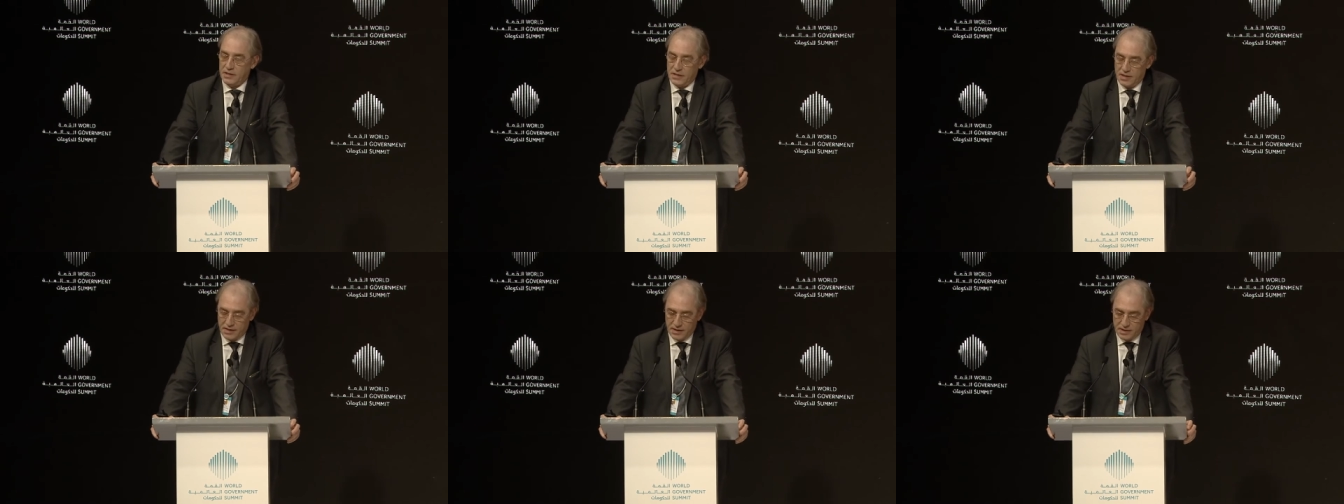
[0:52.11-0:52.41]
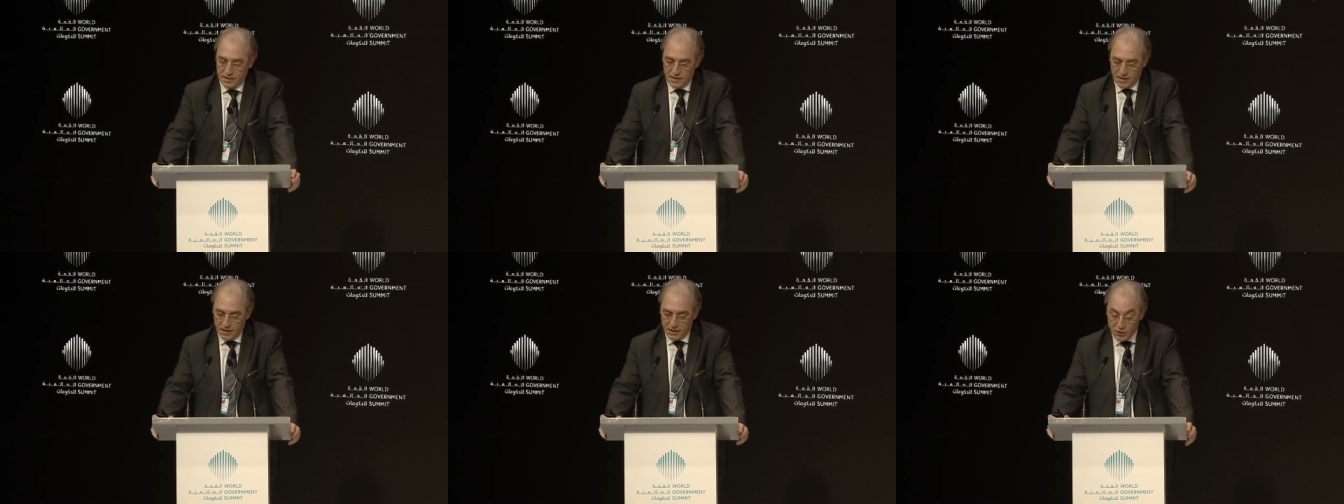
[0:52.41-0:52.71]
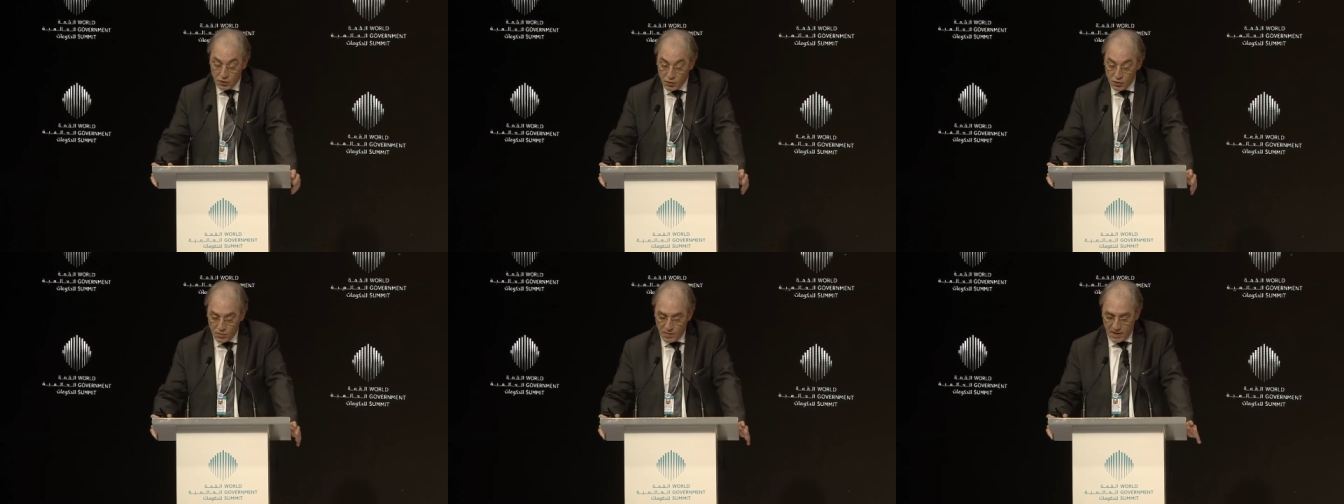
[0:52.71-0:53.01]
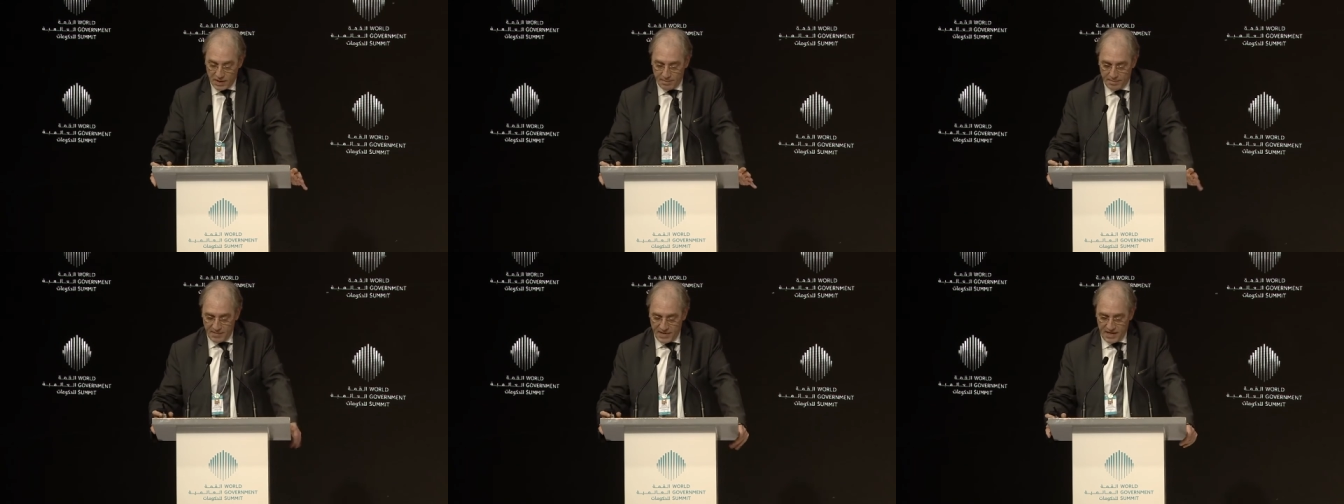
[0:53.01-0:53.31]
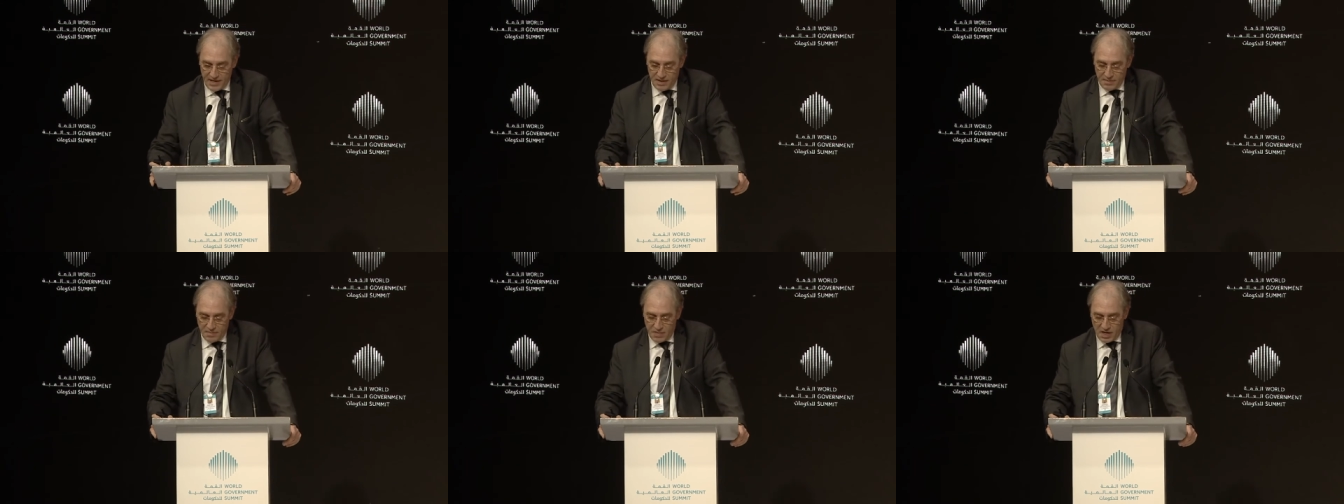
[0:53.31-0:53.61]
that
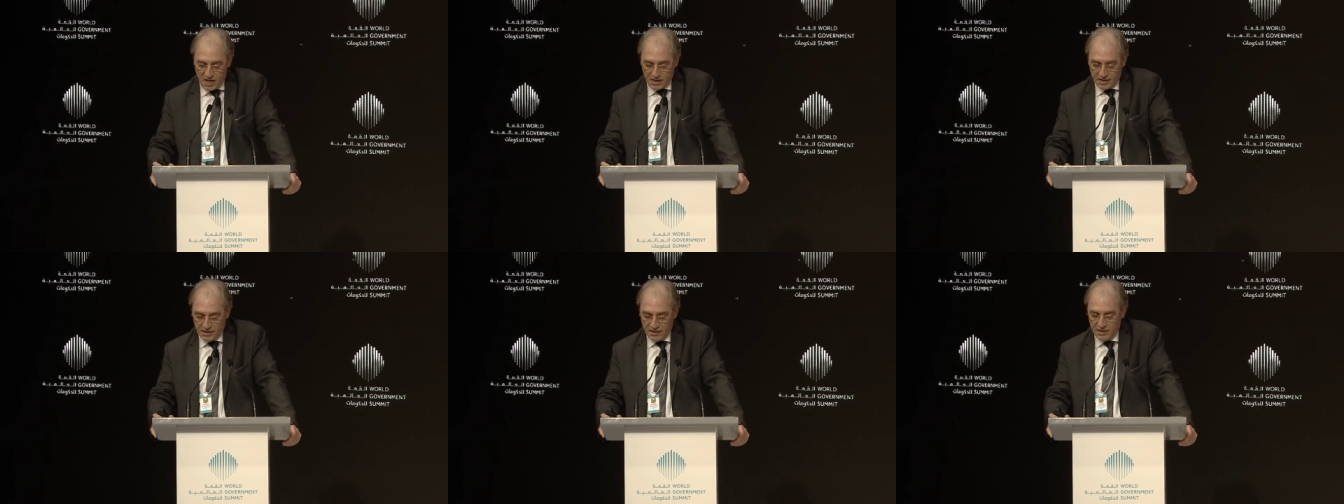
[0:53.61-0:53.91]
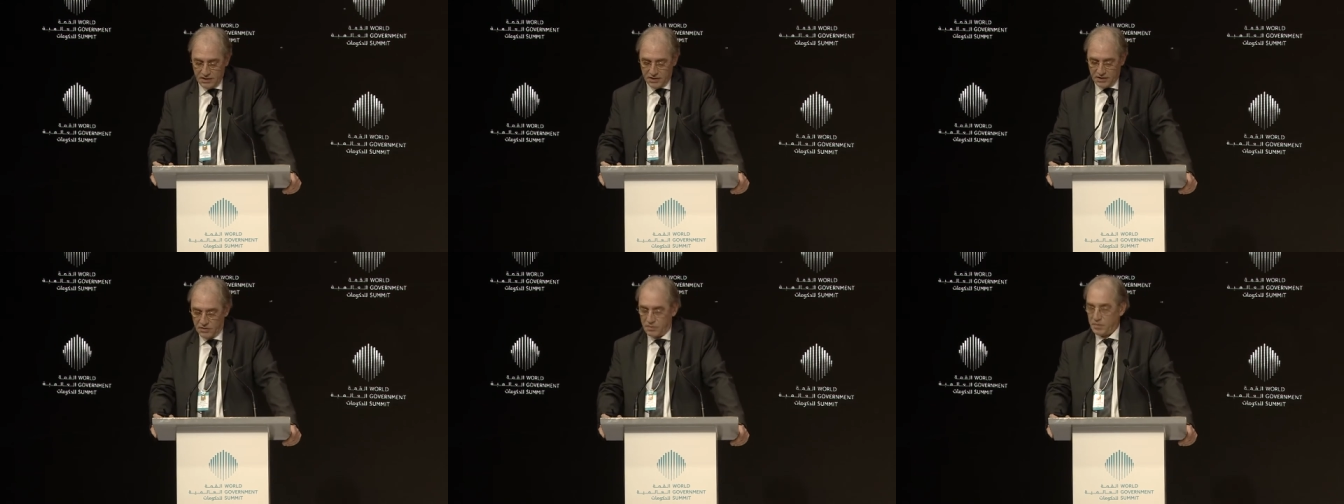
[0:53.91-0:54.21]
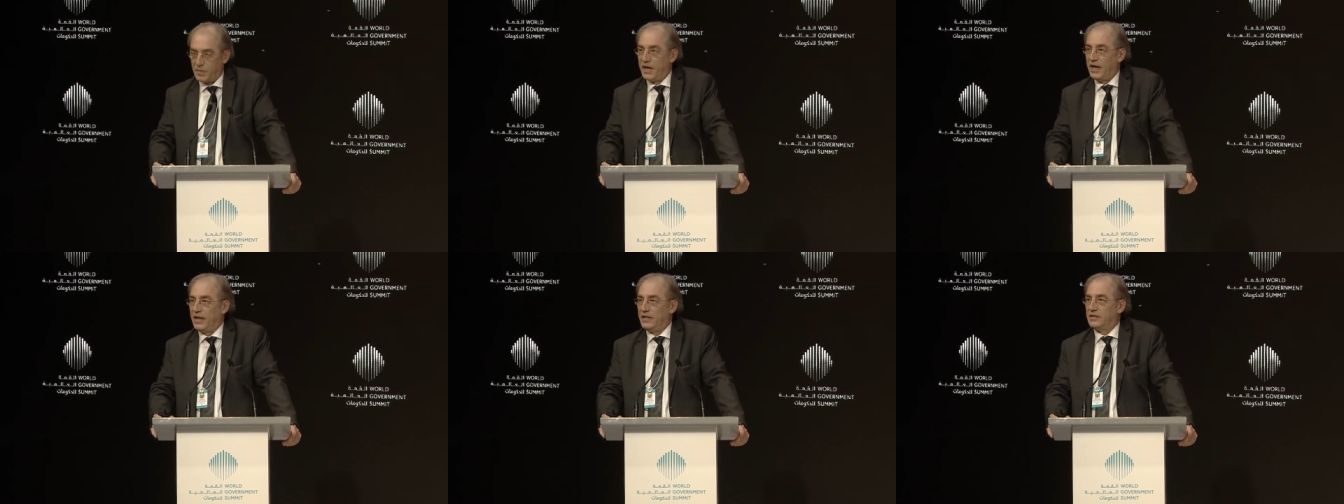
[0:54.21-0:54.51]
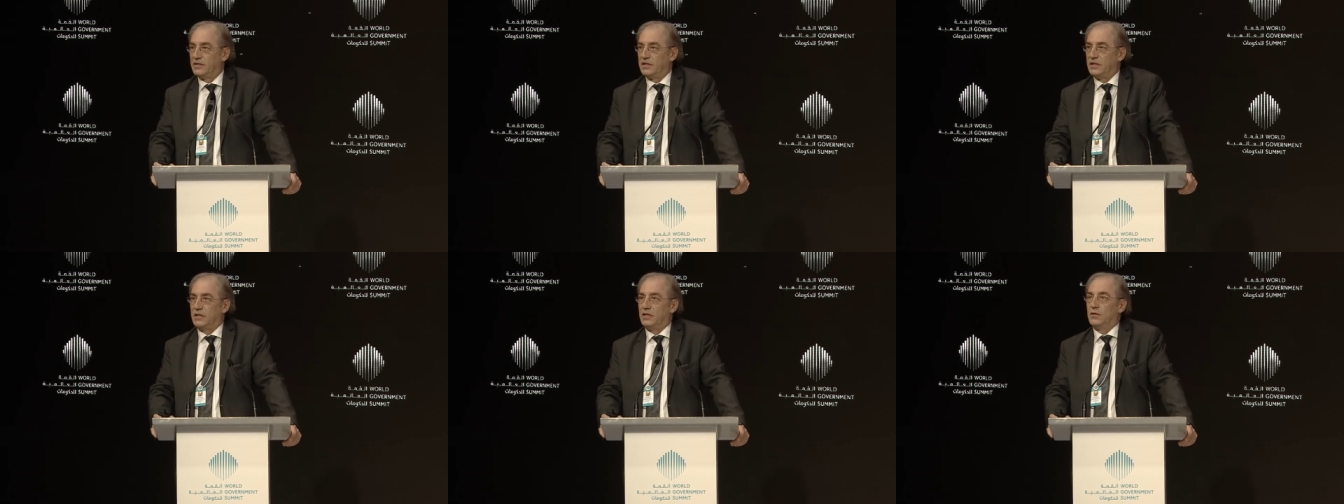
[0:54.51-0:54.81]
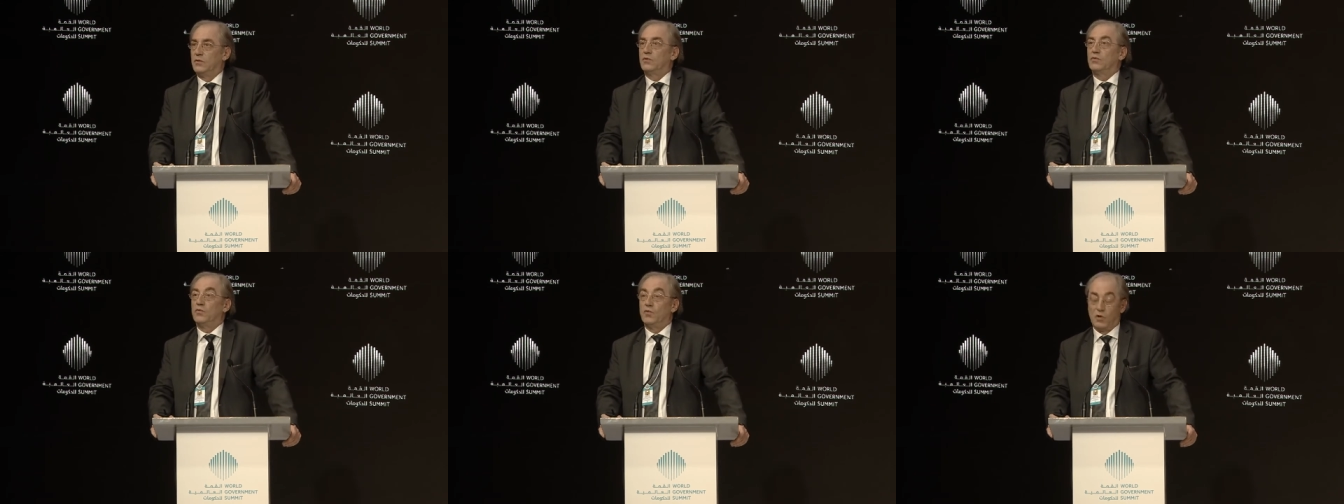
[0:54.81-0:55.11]
human-made body in space
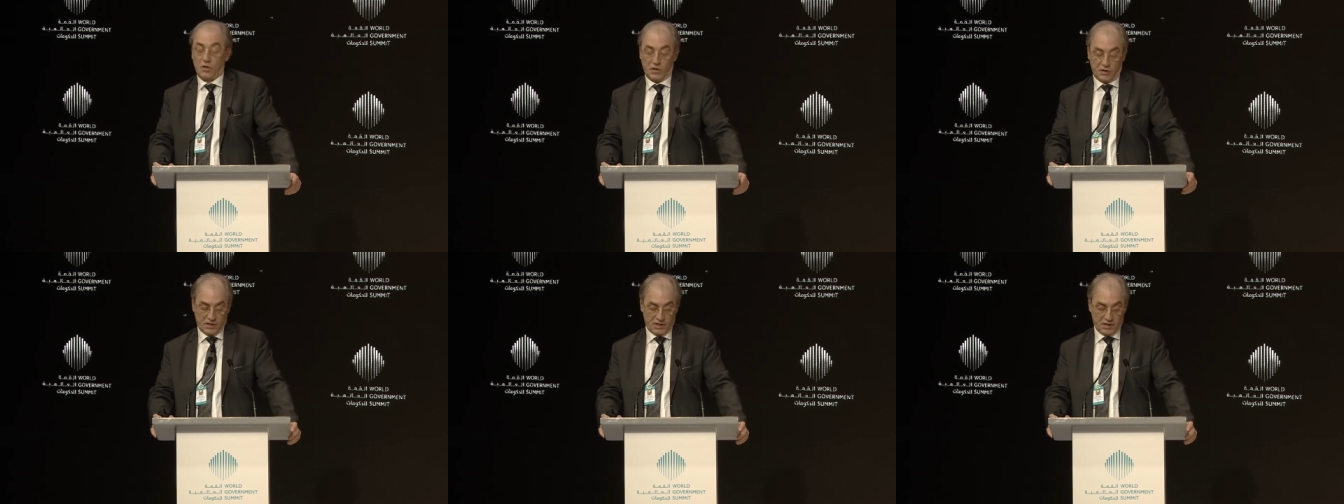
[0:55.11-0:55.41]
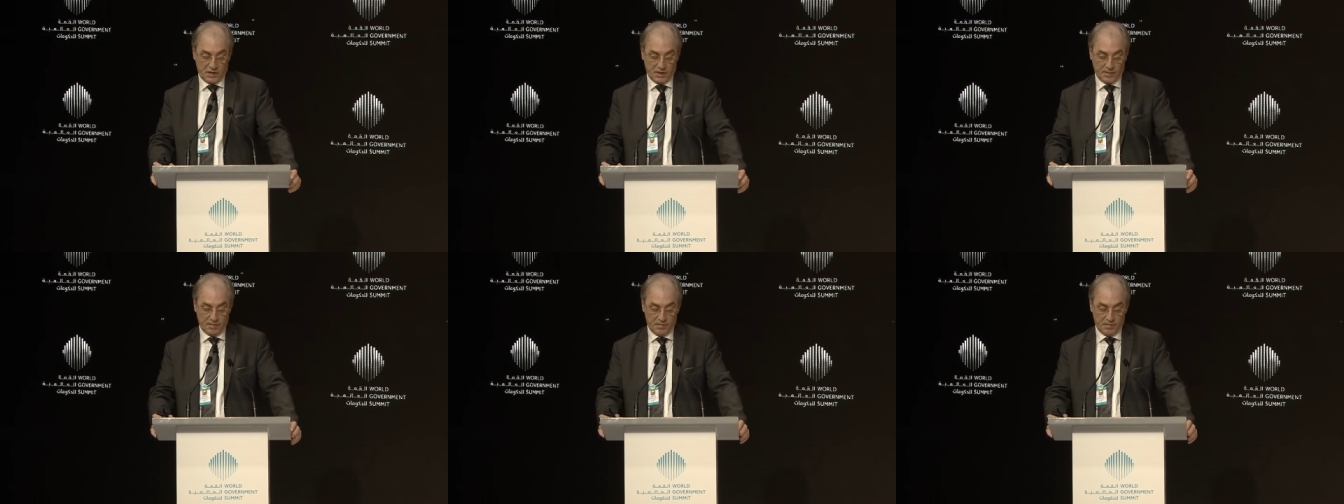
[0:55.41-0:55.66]
that was